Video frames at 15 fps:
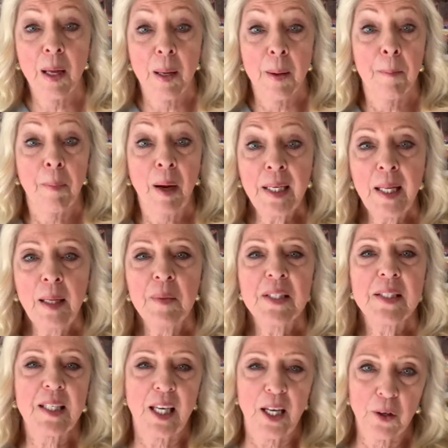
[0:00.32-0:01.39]
My name
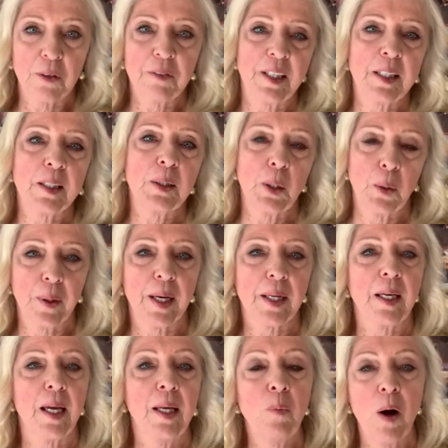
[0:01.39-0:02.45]
is Carol Van Leeuwenk,
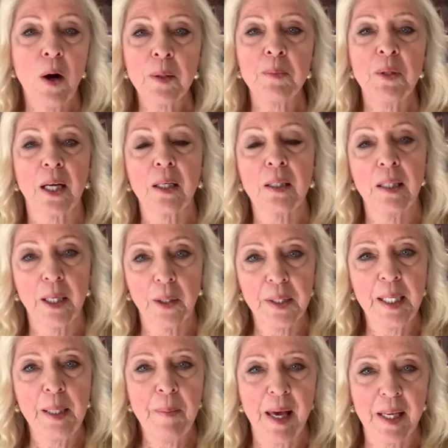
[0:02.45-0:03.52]
and welcome to
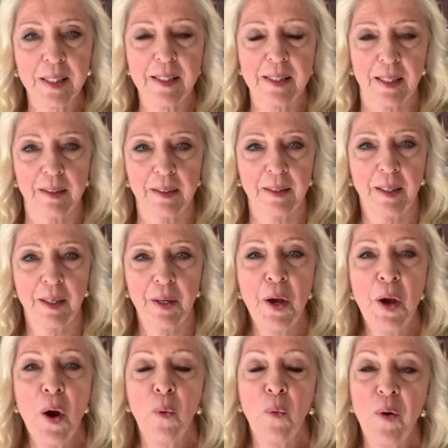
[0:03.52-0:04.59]
Clarity Medicine.
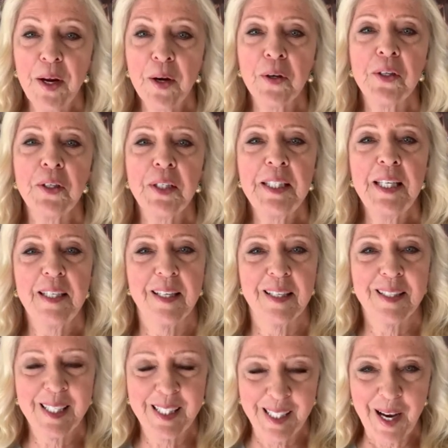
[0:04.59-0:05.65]
We are going to
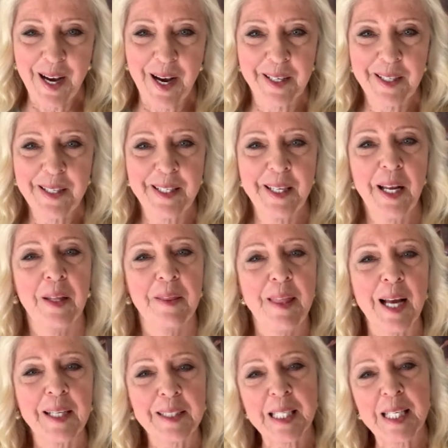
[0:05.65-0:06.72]
discuss
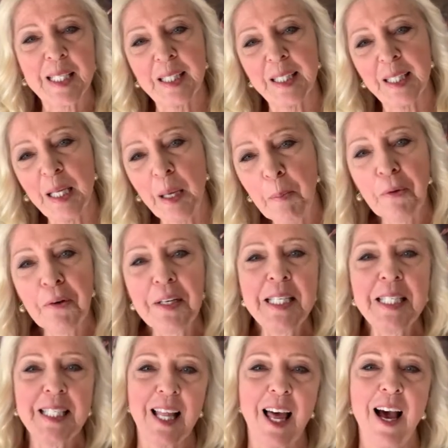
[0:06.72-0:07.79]
that slippery
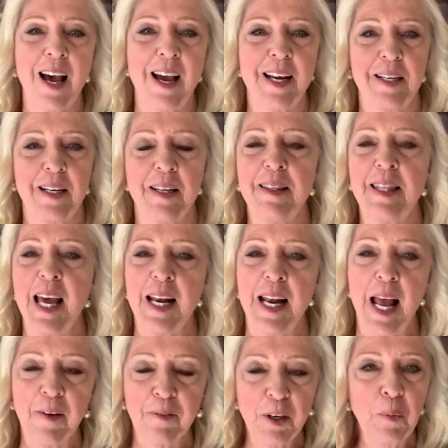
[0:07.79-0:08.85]
slide that
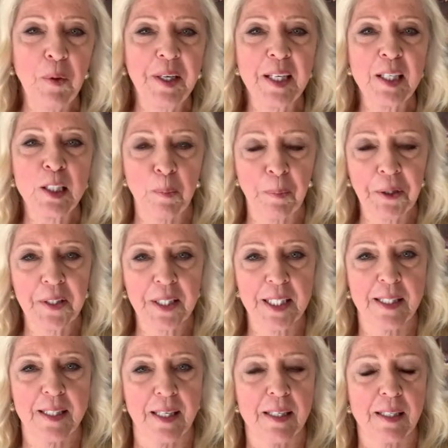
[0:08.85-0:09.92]
everyone
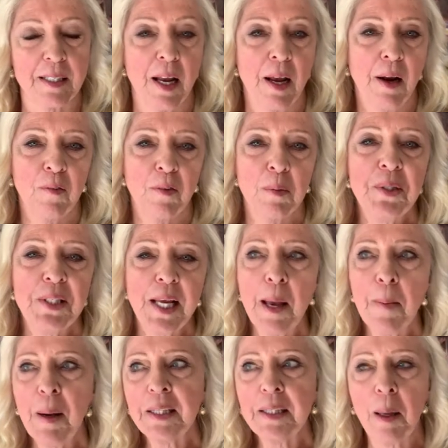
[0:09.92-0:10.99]
experiences from, say,
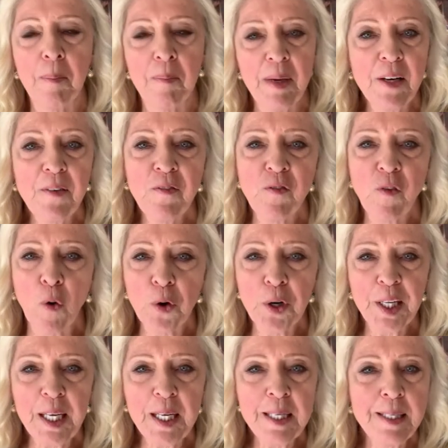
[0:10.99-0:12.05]
about the
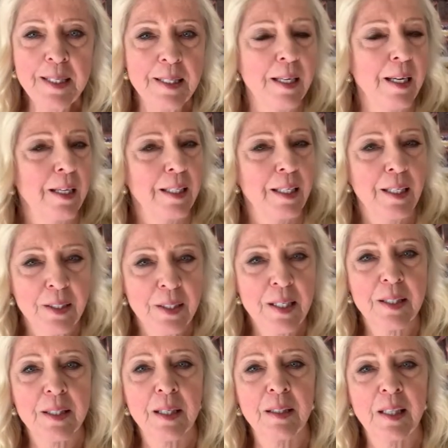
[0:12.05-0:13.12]
mid-40s into
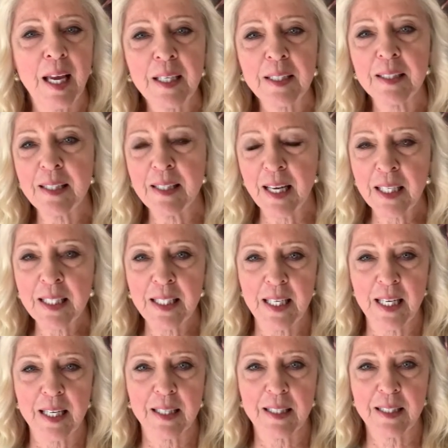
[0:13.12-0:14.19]
the late
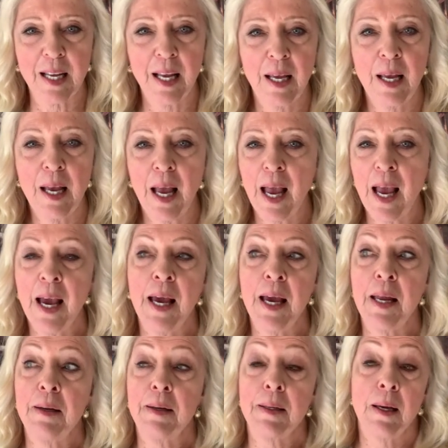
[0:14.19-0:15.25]
60s.
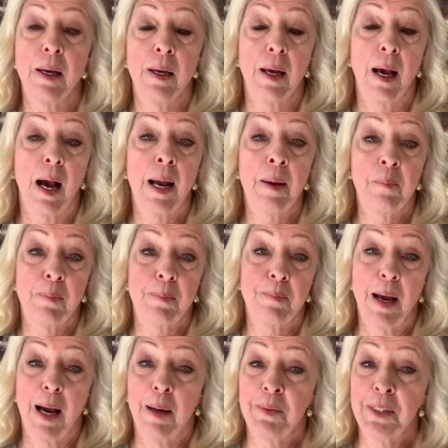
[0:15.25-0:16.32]
And I'm
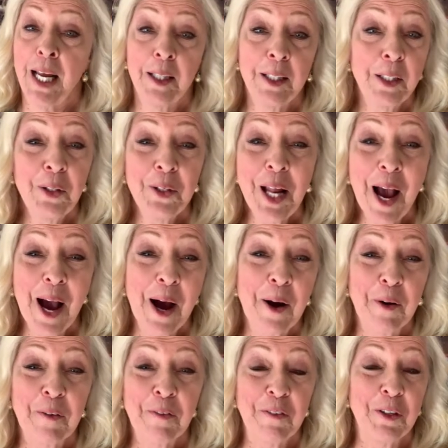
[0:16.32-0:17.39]
telling you now,
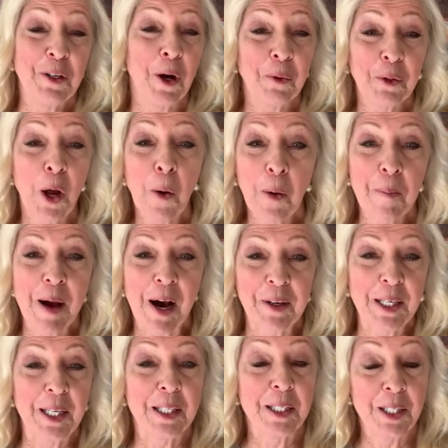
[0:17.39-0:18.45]
if you don't know about
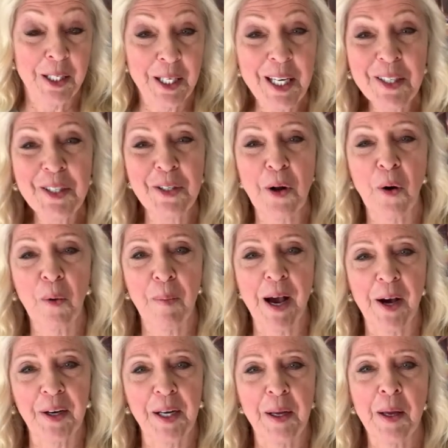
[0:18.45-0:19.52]
it, you need to know
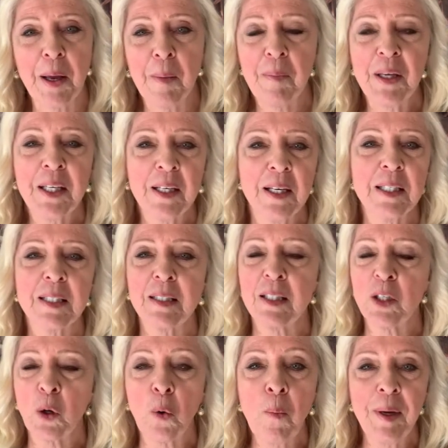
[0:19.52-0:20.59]
about it, because
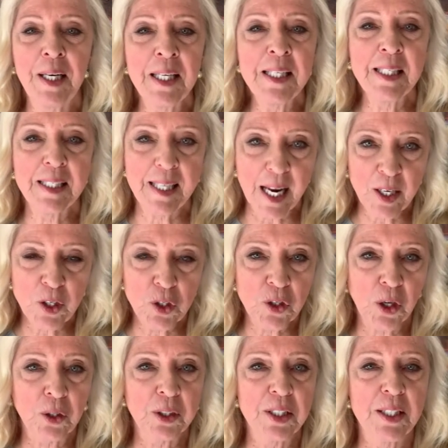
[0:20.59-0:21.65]
so many stages
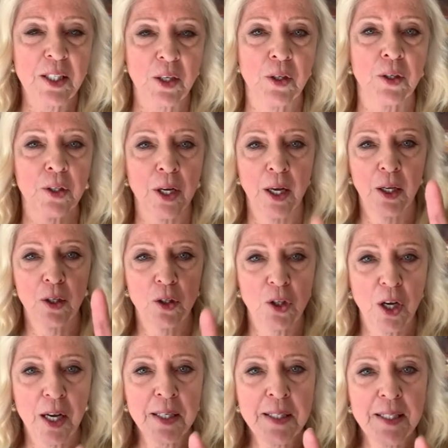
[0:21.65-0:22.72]
are considered
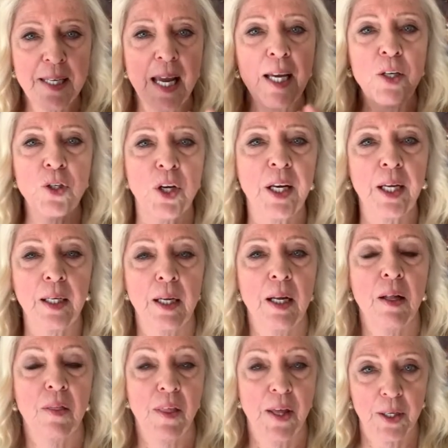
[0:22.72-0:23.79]
just aging
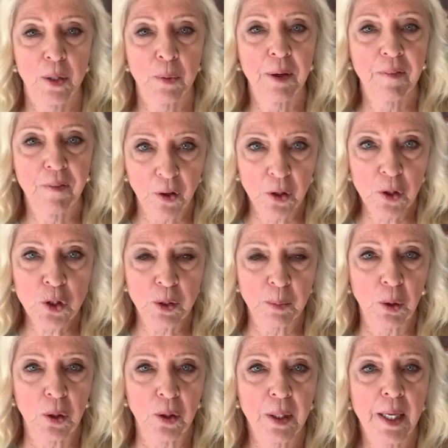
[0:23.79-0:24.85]
that are
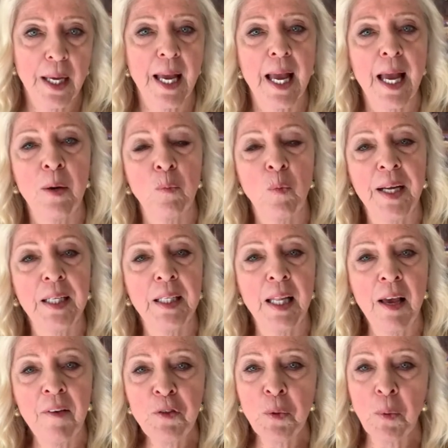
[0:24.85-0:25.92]
reversible. And when
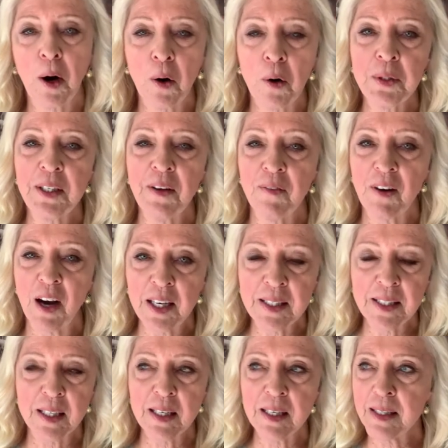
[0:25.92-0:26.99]
left to our own
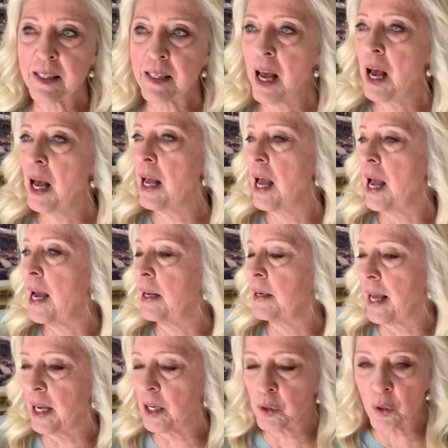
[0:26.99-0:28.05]
devices and
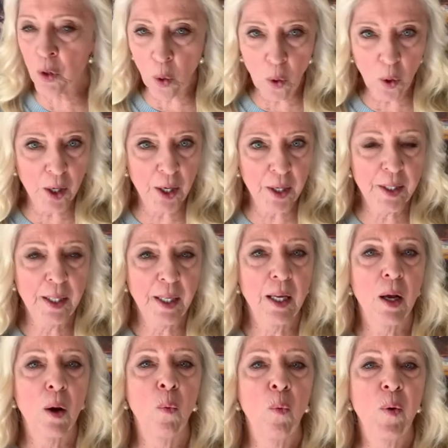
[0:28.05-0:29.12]
ignored,
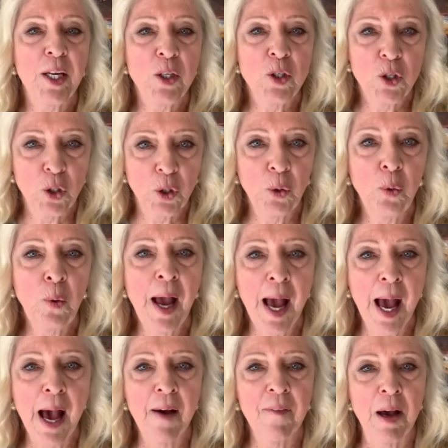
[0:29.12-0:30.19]
we do
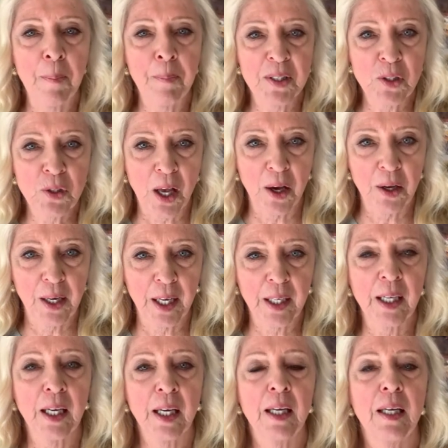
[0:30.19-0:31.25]
have
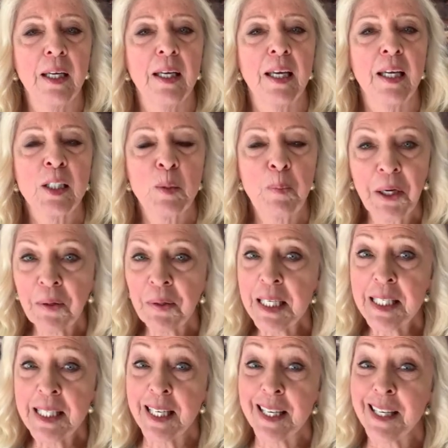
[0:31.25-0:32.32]
episodic
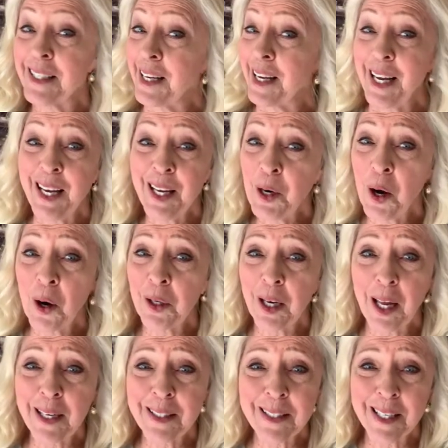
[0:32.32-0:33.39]
experiences in our
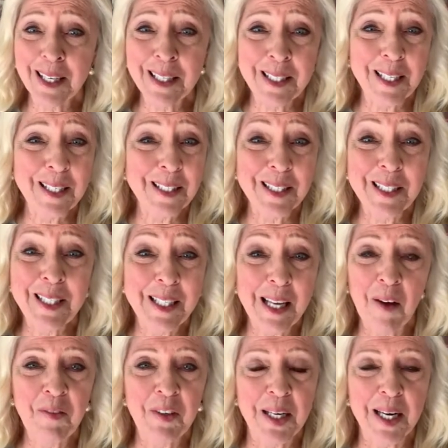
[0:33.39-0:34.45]
late 60s and
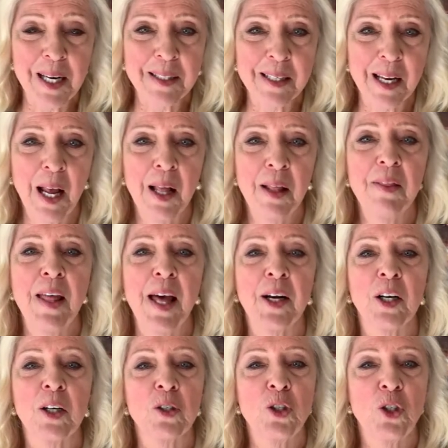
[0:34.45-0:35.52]
70s that
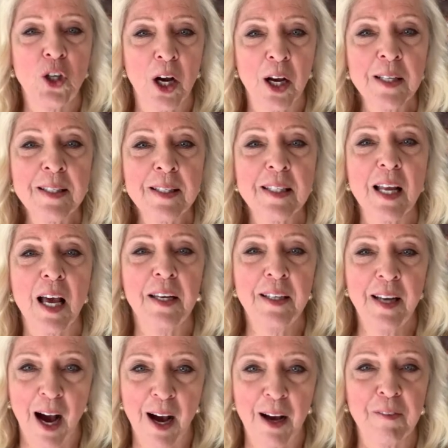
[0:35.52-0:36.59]
are just
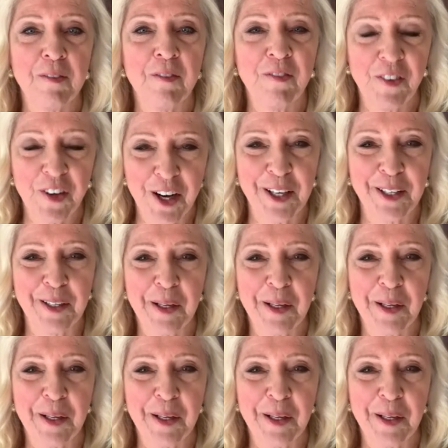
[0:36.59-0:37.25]
not fun.